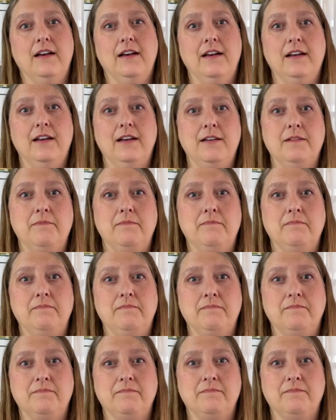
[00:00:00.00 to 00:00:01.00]

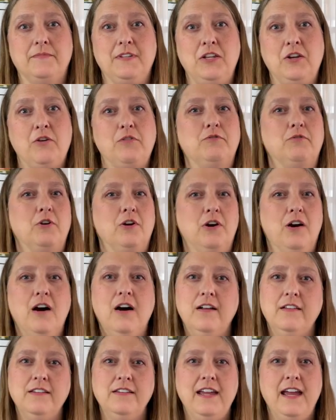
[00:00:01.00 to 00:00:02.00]
you know, for a
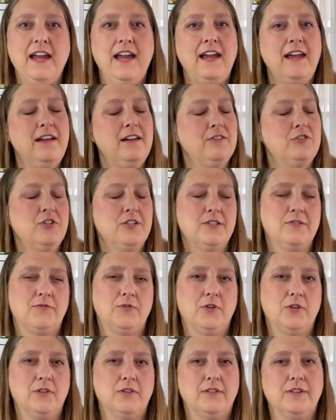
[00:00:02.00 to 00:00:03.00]
holiday or just
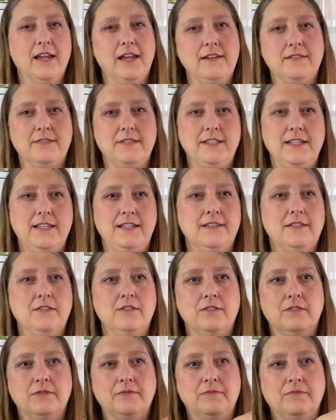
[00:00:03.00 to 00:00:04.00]
for kind of
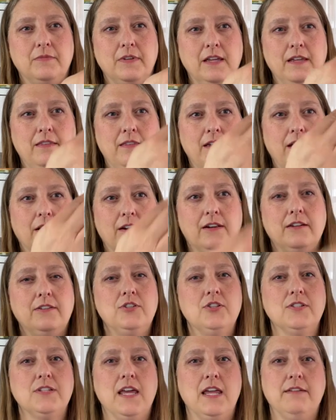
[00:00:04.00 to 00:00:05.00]
seasonal in there, and
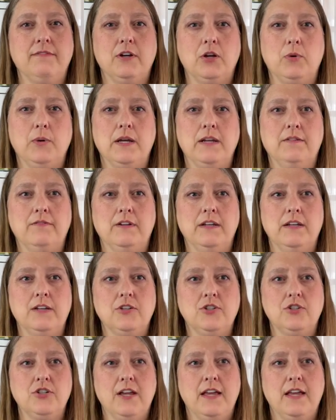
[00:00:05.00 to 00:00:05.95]
just kind of a quick finish.